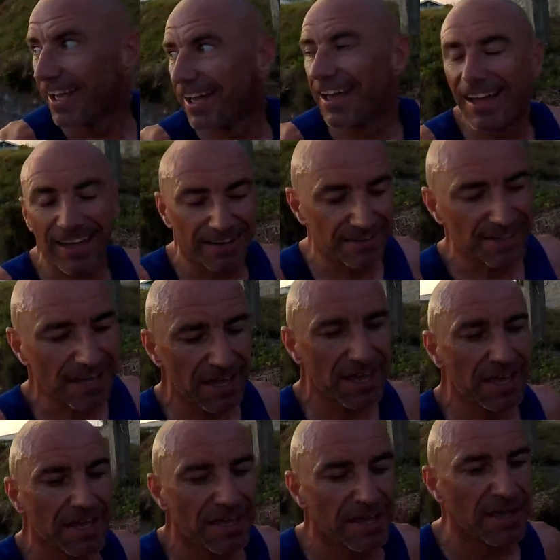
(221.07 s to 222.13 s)
and
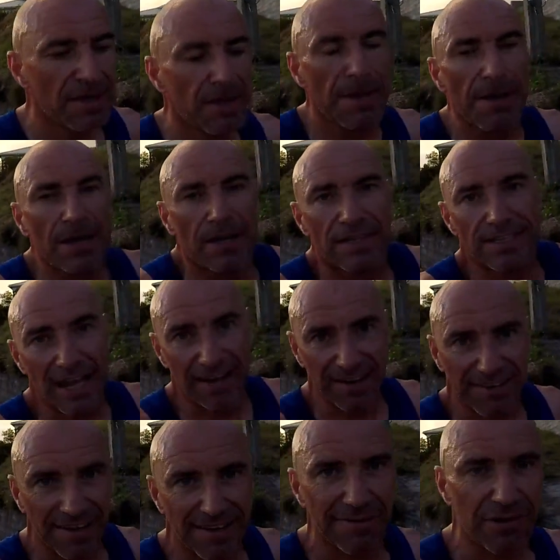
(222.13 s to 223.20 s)

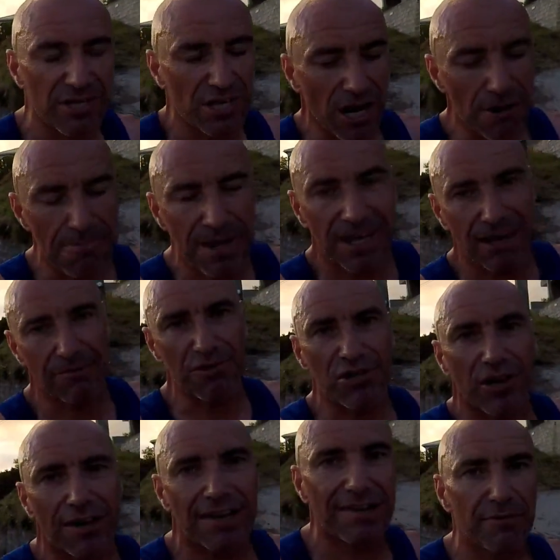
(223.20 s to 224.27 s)
taxis, which are pickup
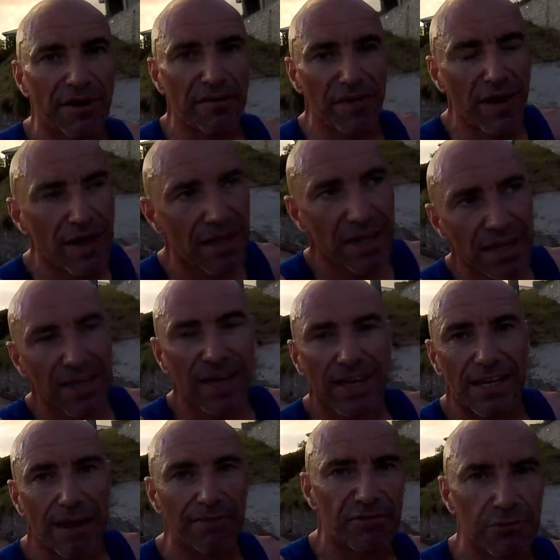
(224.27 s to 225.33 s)
trucks with
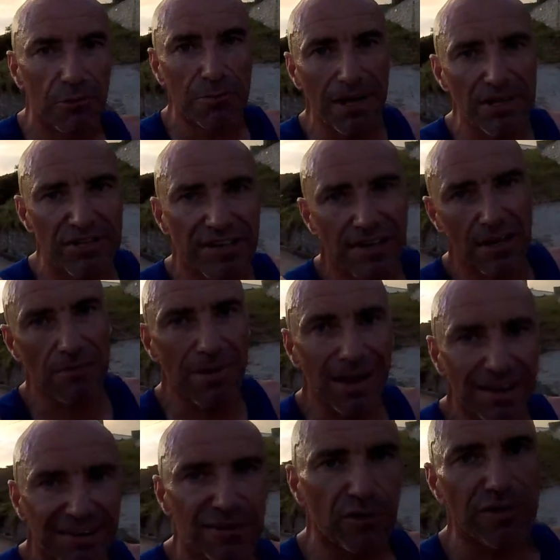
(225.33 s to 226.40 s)
comfortable benches in the back,
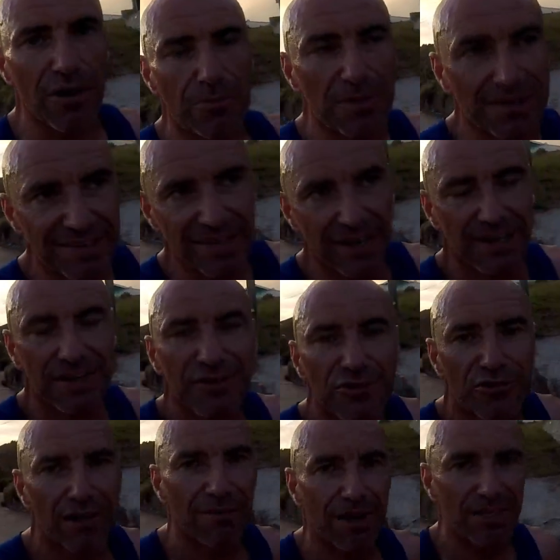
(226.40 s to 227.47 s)
sort of open-sided.
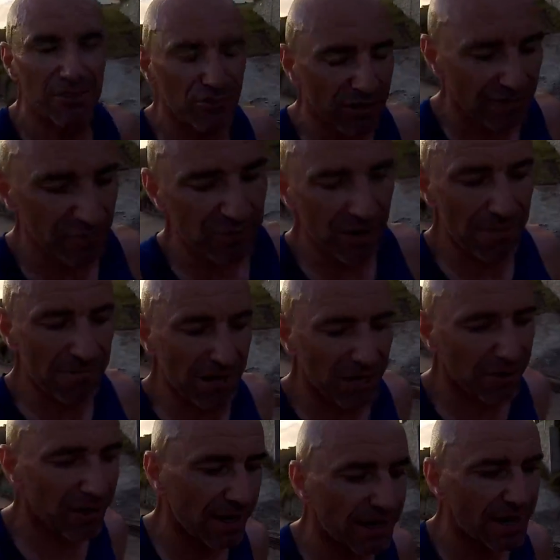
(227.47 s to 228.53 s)
Great way to travel around
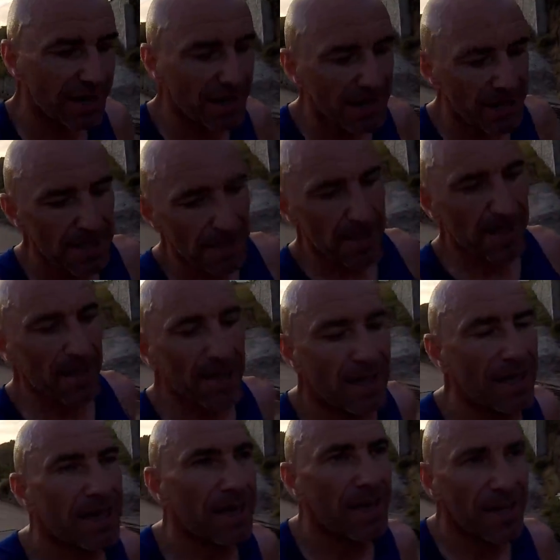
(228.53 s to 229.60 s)
Bequia.
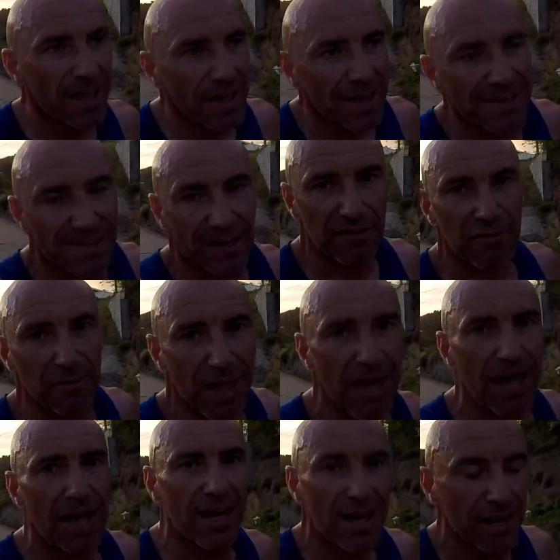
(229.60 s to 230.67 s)
Aside from that,
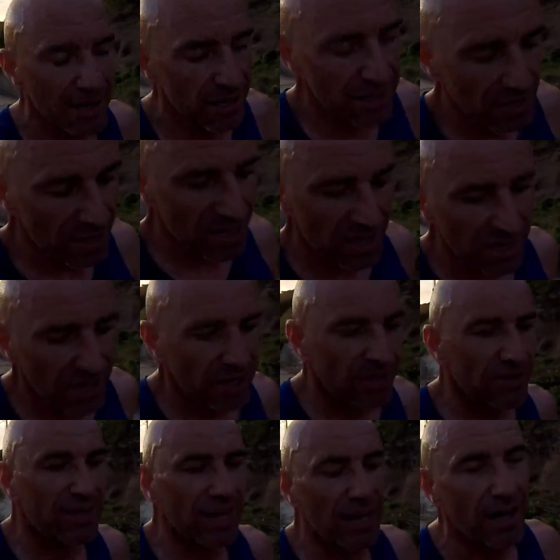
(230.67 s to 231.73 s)
you
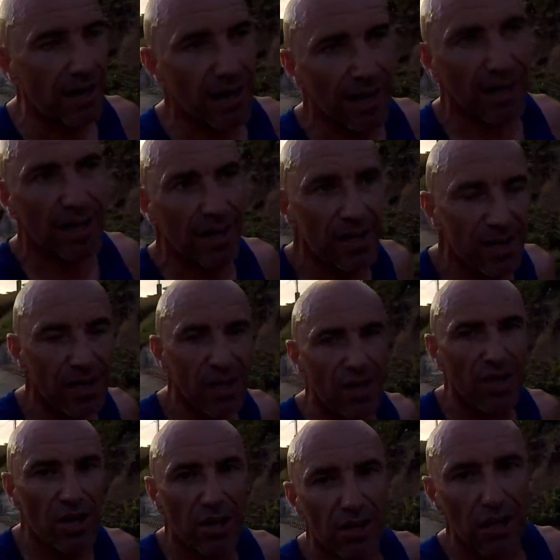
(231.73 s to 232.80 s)
get
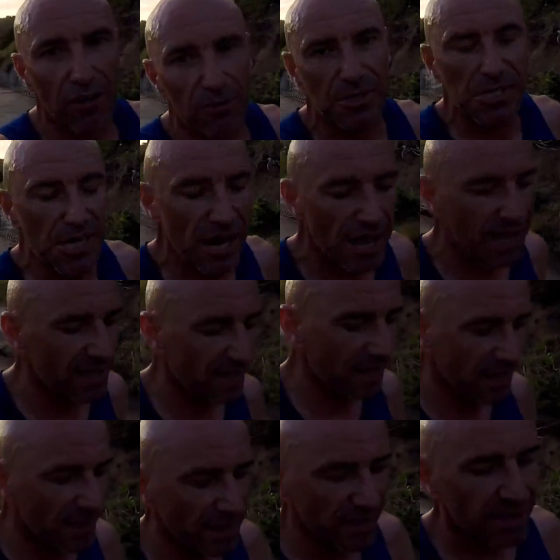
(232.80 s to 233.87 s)
goats
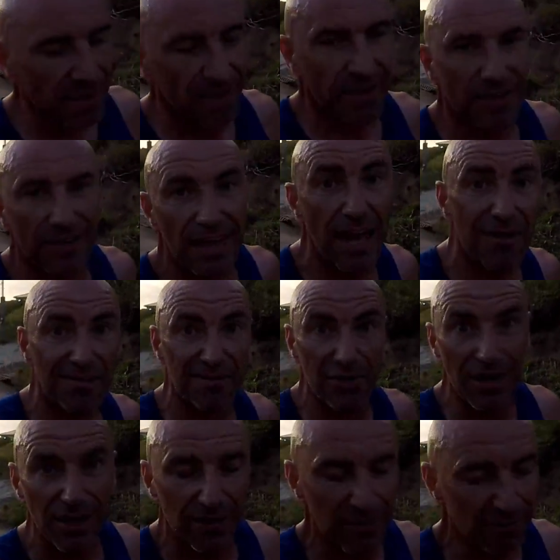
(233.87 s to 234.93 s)
and cows really
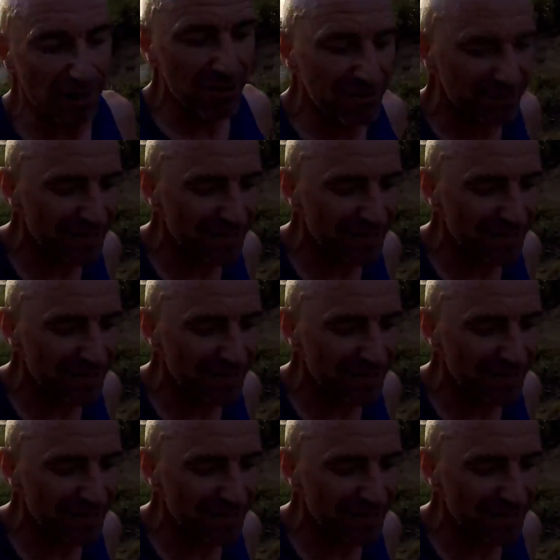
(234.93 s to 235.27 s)
on the roads.